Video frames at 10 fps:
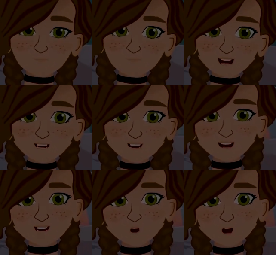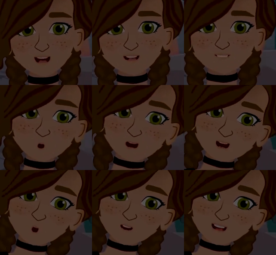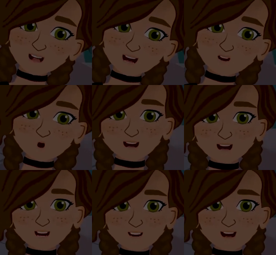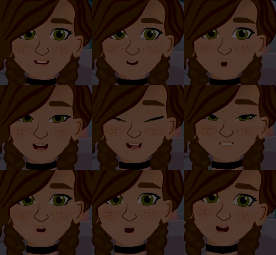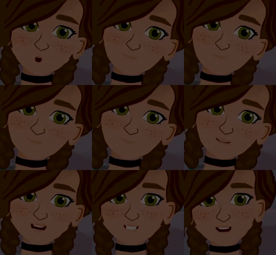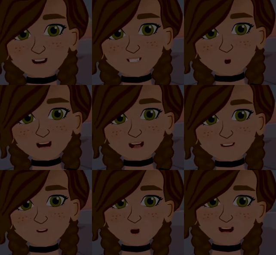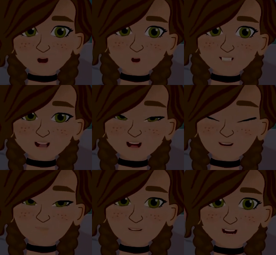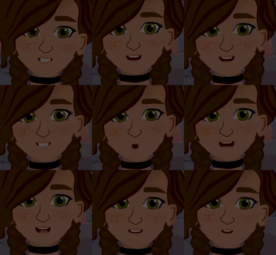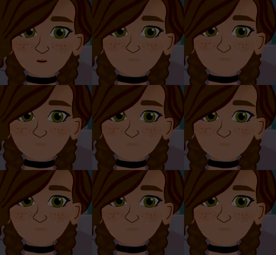I don't want people to know I'm related to someone they think to be a witch. I don't want to be shunned, scorned, or gossiped about."